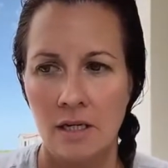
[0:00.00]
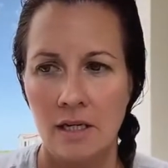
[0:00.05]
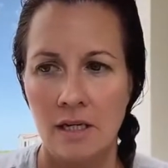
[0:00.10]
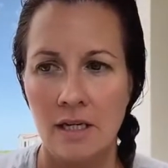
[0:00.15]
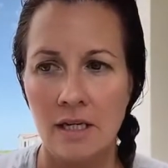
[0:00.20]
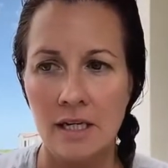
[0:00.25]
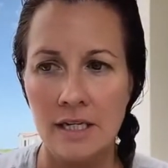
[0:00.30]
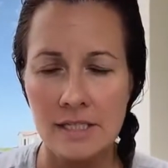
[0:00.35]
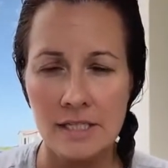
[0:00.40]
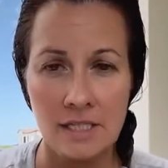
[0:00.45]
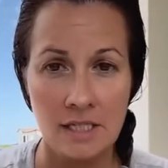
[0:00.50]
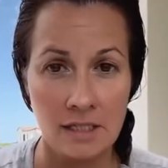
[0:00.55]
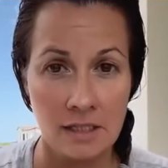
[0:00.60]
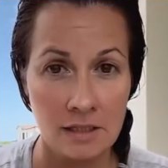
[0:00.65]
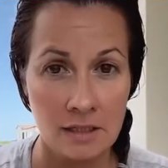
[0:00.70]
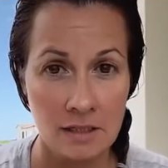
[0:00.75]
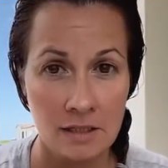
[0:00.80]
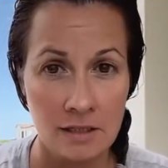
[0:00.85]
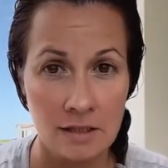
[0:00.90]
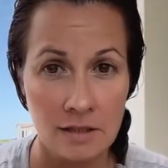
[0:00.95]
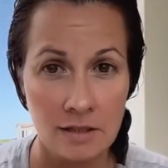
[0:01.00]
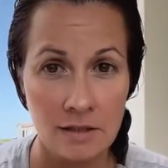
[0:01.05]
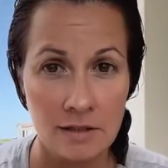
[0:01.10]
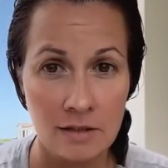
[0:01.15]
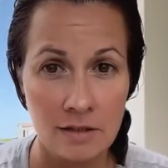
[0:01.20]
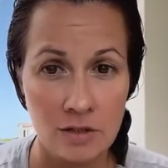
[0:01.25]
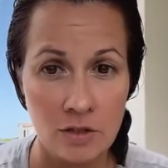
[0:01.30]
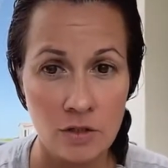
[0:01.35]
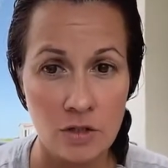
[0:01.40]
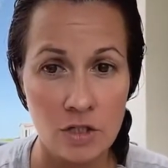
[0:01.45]
listen
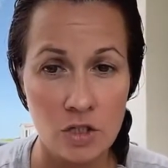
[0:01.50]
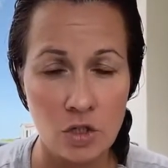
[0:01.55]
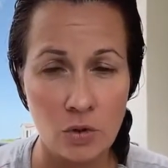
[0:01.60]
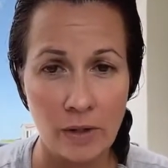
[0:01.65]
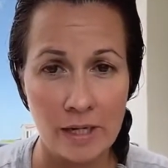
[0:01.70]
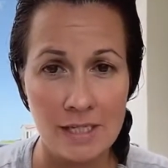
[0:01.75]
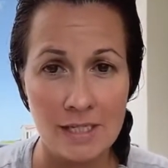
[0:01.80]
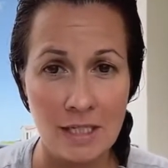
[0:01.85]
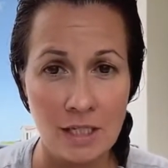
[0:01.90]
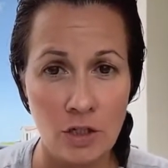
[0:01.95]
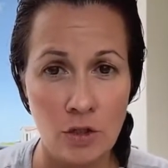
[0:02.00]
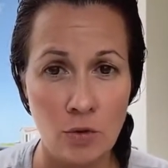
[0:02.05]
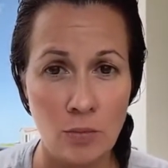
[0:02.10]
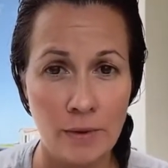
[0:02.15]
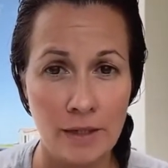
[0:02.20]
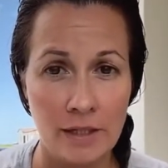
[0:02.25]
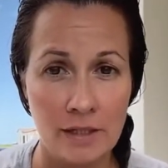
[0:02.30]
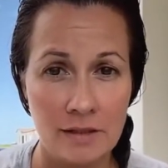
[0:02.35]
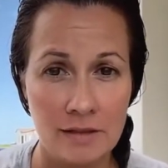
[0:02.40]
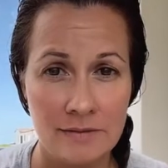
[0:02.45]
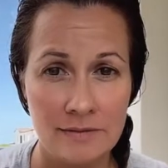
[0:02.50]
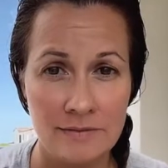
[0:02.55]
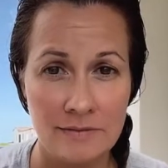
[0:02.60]
to this crazy Cuban